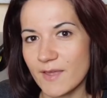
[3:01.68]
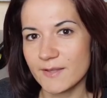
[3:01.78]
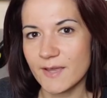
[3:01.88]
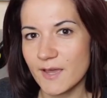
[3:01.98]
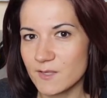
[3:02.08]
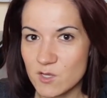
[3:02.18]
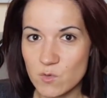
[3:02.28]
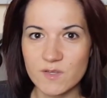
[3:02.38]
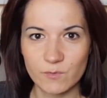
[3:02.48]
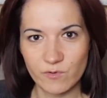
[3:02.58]
and I
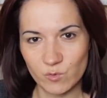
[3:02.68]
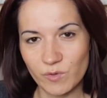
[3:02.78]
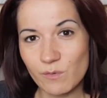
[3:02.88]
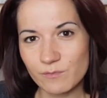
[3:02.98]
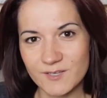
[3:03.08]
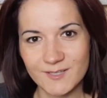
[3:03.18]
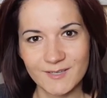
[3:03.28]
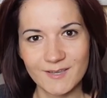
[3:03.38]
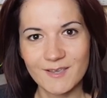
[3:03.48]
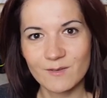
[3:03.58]
knew that we would probably
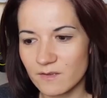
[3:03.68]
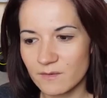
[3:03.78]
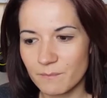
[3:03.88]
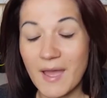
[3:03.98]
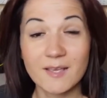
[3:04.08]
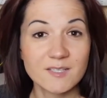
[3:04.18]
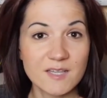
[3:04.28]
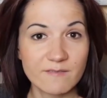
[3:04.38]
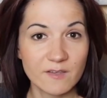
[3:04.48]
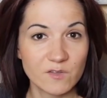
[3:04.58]
see Max
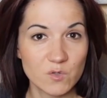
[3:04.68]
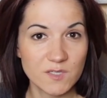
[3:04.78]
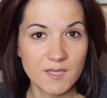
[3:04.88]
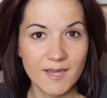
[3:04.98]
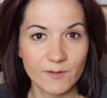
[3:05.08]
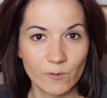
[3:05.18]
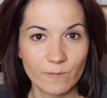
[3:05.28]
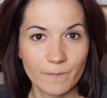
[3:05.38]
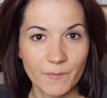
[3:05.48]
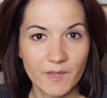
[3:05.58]
leaving to Seattle,
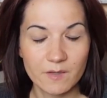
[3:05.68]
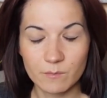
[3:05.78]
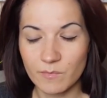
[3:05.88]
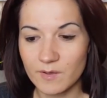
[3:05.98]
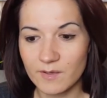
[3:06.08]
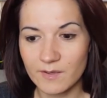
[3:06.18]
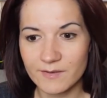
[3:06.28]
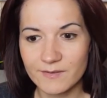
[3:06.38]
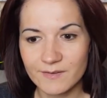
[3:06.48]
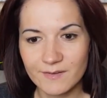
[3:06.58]

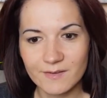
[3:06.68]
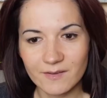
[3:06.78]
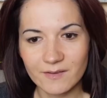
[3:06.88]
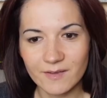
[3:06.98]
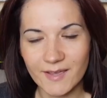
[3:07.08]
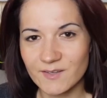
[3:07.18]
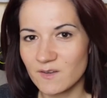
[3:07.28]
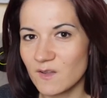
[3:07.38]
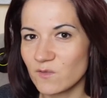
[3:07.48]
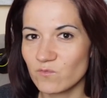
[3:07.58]
but I
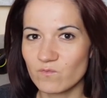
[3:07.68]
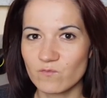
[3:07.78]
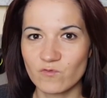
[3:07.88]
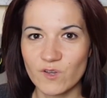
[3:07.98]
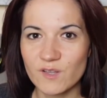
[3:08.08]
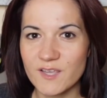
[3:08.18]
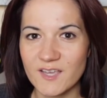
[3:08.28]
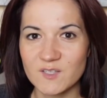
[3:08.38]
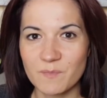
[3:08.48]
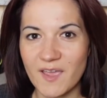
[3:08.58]
didn't really
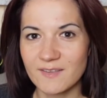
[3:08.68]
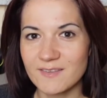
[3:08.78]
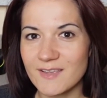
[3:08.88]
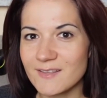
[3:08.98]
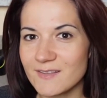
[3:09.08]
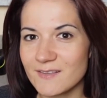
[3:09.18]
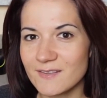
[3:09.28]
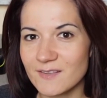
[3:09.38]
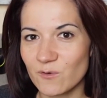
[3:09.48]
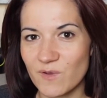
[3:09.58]
expect it
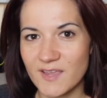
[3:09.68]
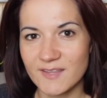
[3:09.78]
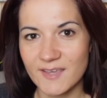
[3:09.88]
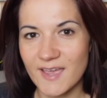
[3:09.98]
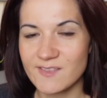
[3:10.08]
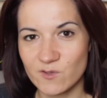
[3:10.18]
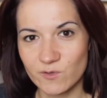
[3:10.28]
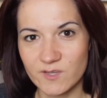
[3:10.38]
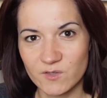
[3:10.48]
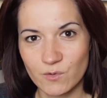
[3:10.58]
the way they
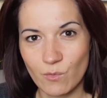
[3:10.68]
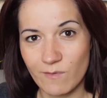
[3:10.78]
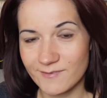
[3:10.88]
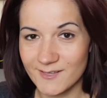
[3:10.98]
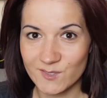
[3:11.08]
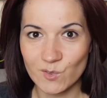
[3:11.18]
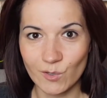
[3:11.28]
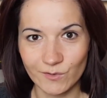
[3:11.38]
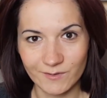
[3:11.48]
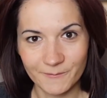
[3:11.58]
handled it with that
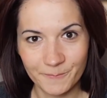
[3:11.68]
song.